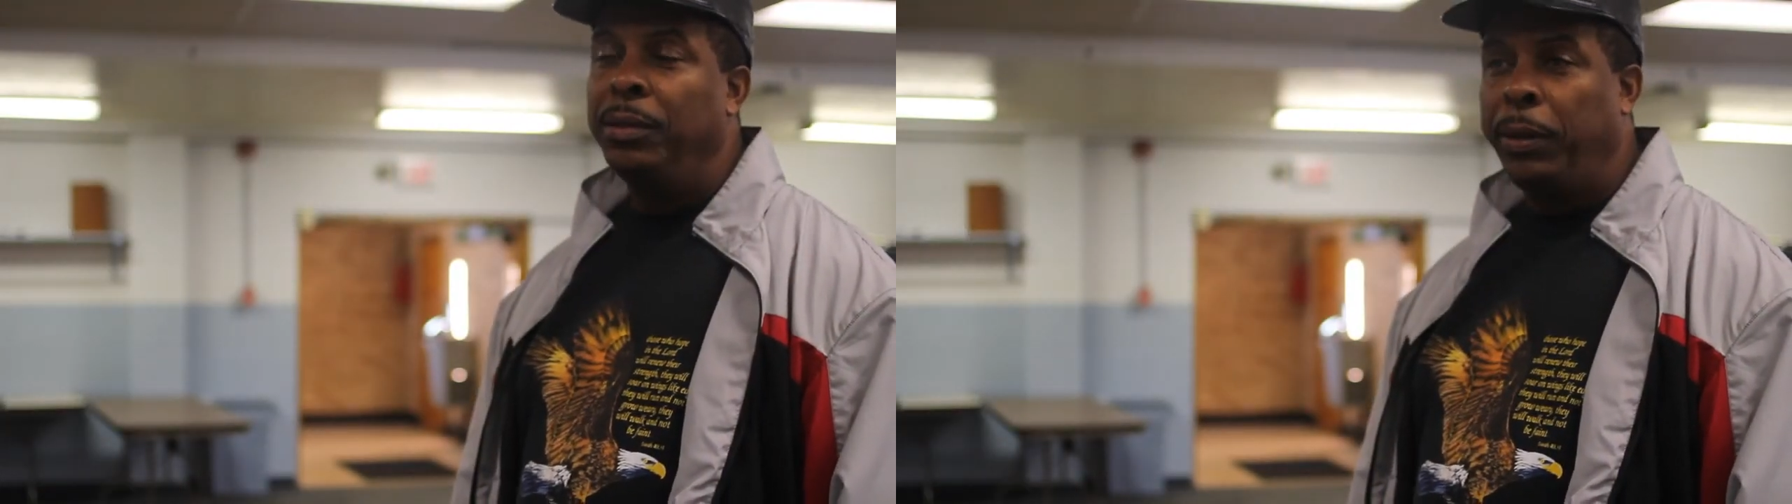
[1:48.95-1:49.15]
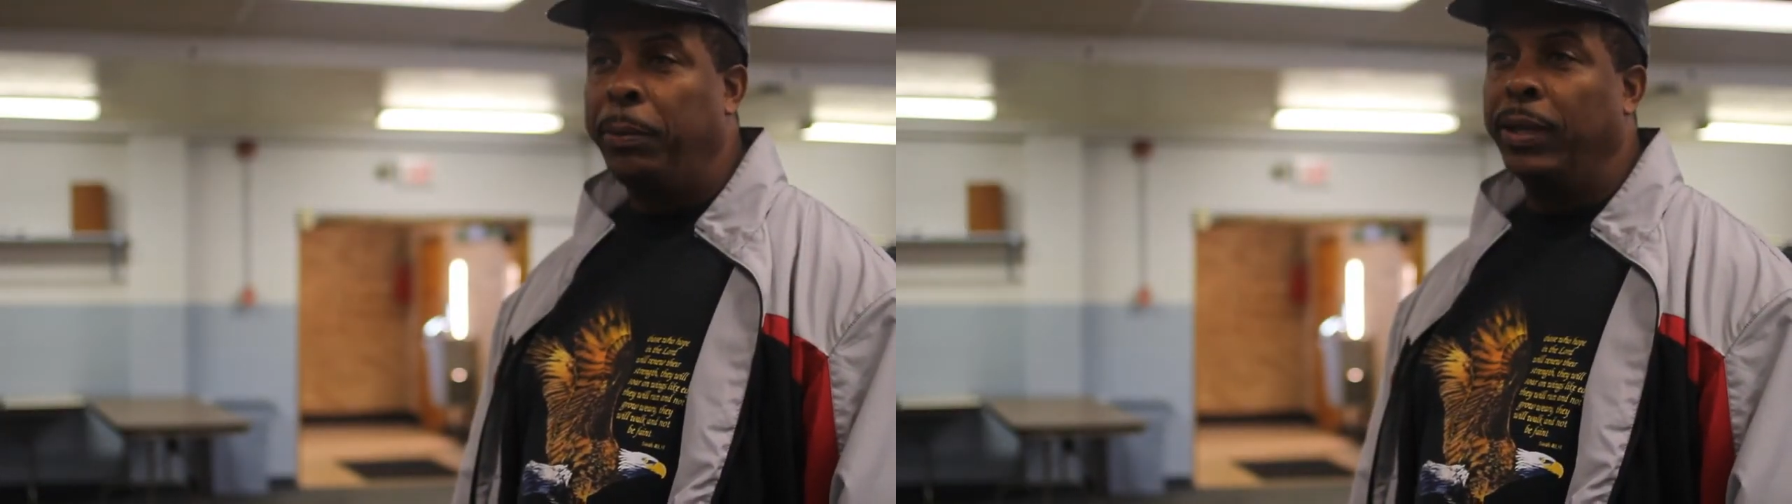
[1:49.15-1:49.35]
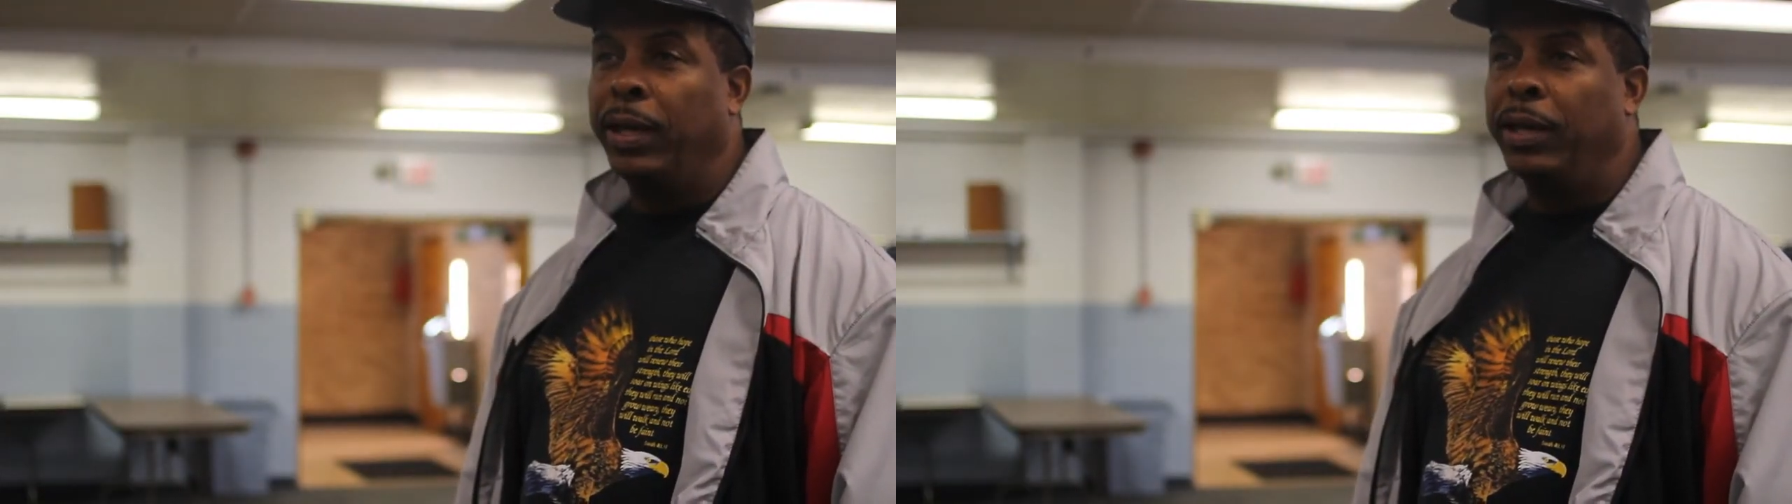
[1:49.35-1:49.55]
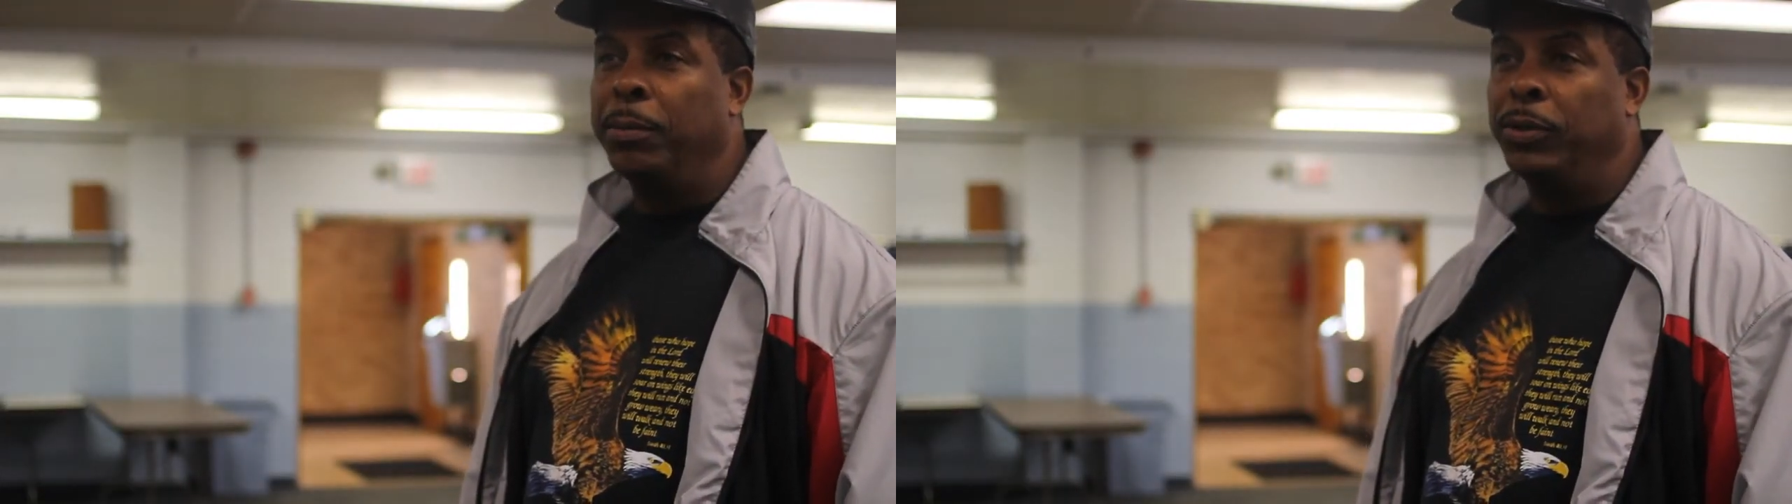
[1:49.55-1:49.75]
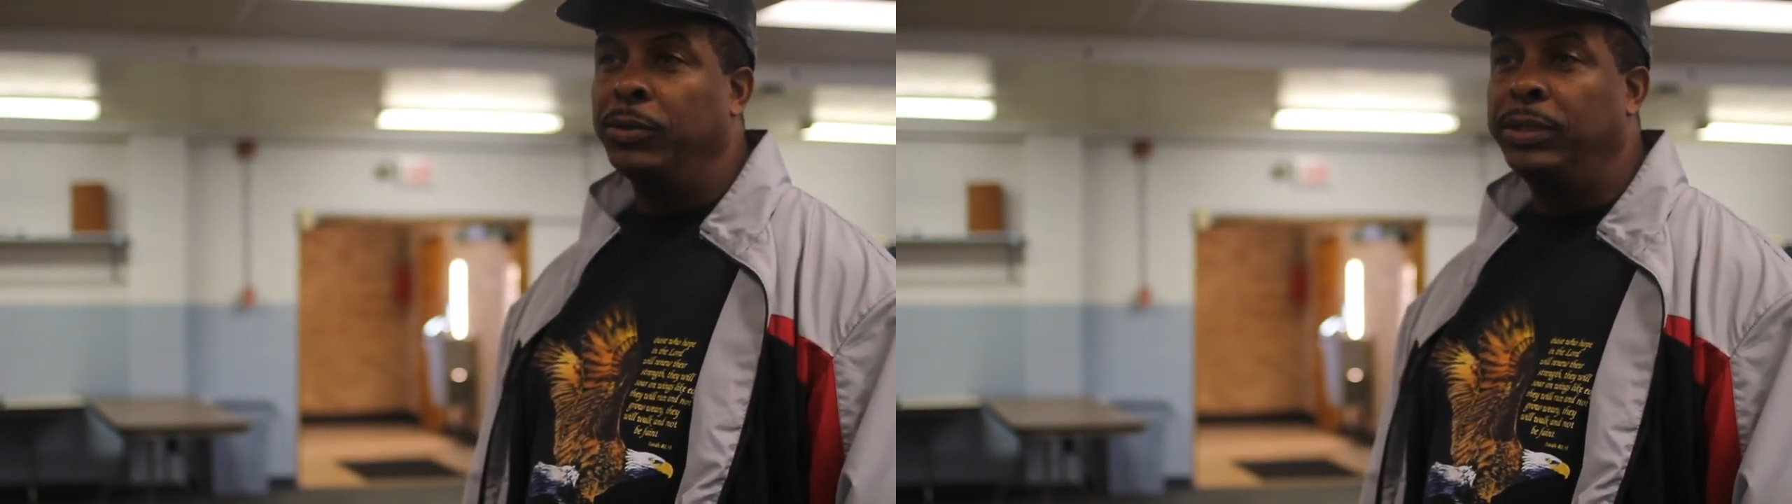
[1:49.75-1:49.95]
people that
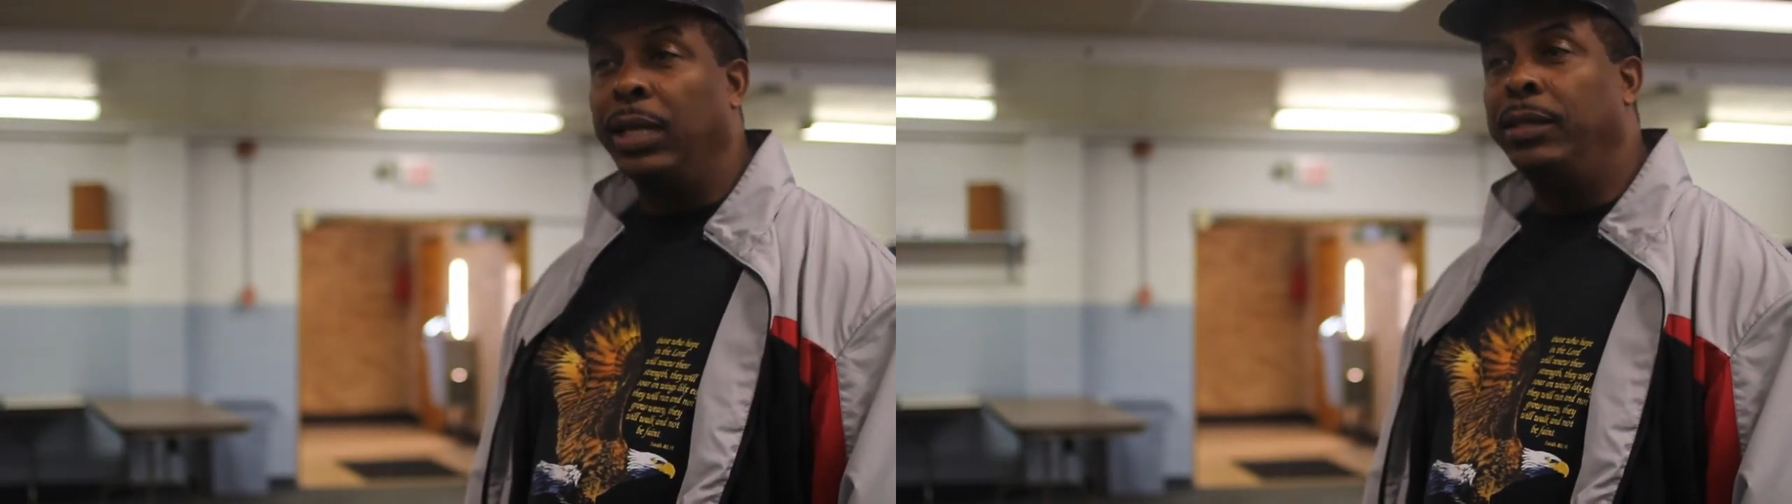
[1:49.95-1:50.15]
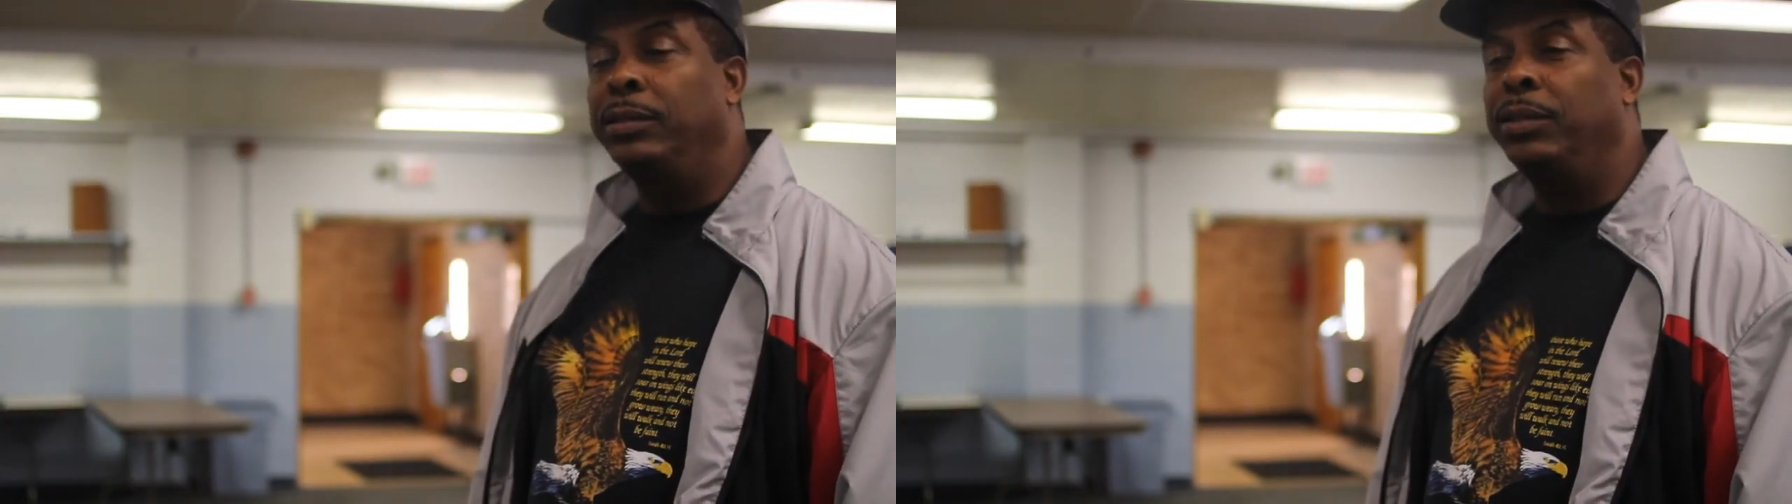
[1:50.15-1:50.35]
come on Sundays